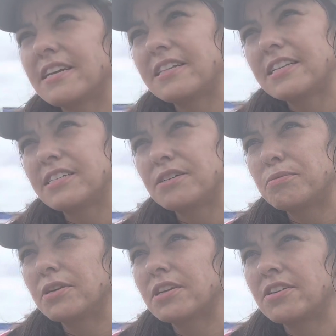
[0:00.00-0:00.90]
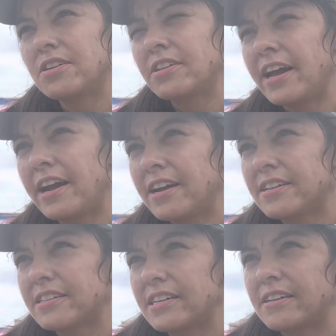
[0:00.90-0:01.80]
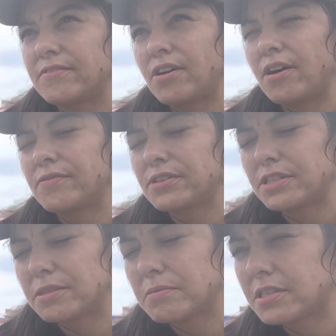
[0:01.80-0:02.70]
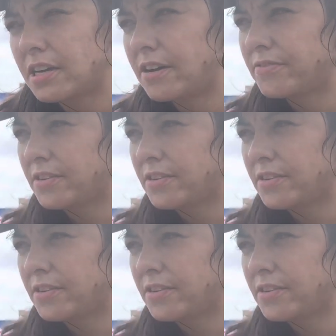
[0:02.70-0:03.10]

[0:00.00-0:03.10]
I think they're working on that. They've offered some stuff.